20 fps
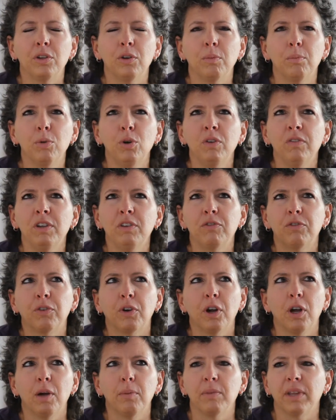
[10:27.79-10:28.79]
Moving
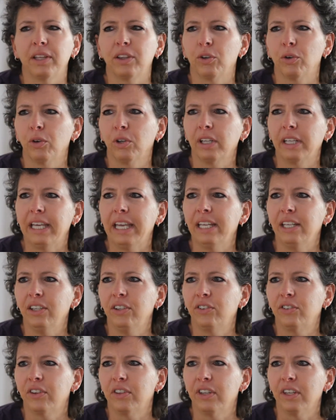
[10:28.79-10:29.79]
from like the early
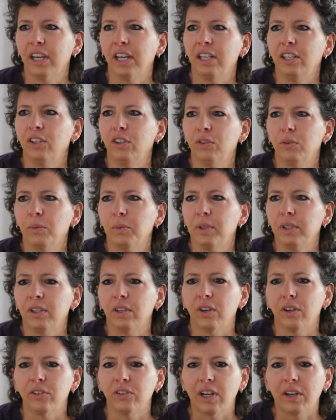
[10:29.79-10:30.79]
80s to the 90s when we
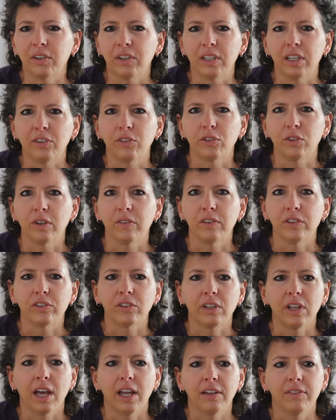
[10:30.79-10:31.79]
did our Saturday night service,
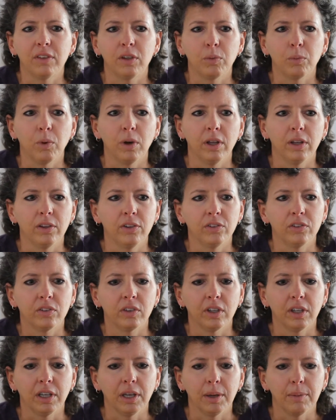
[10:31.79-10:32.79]
a lot of it
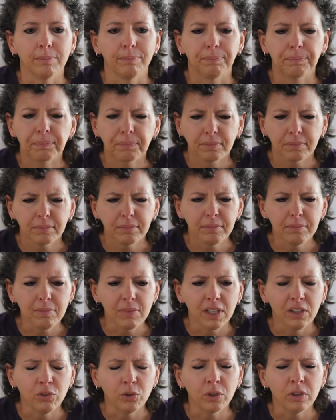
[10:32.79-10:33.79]
was
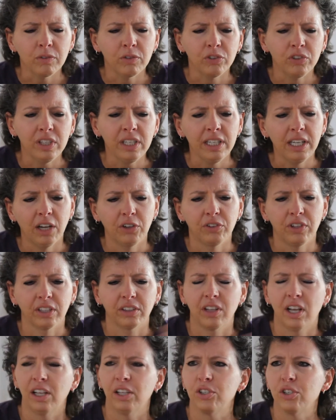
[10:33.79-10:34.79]
sort of seeing how
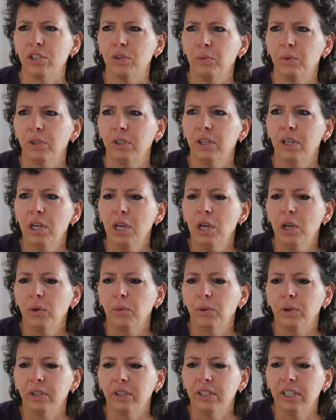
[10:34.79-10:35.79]
technology
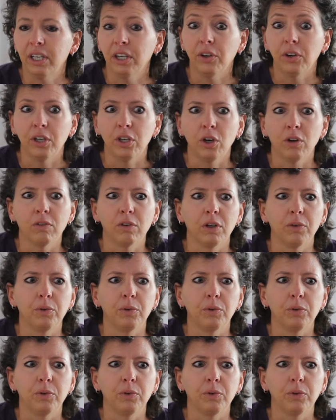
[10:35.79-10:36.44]
would carry over.